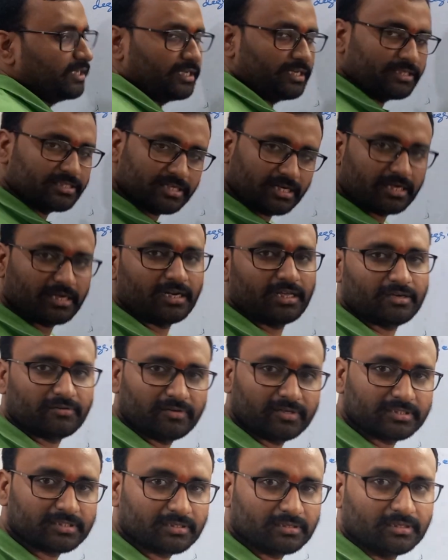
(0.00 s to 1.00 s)
degree general
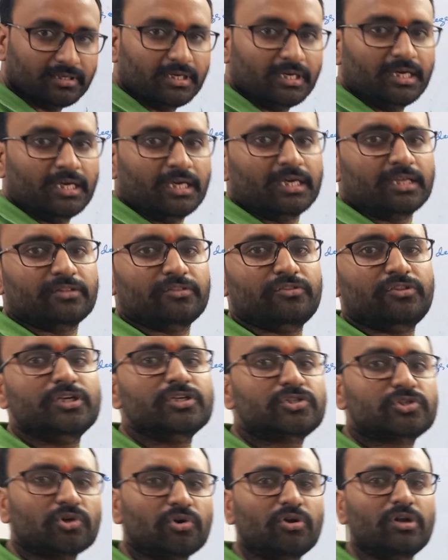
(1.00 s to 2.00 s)
equation.
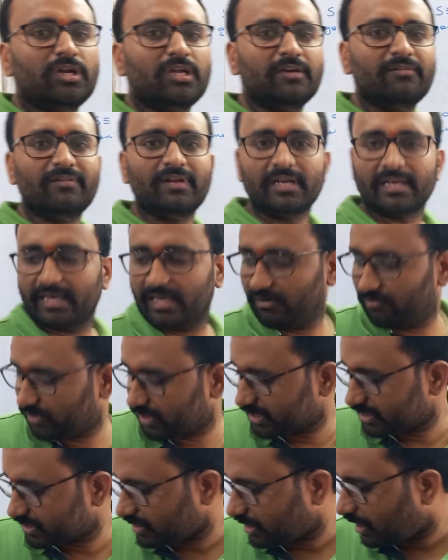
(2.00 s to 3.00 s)
This only will give us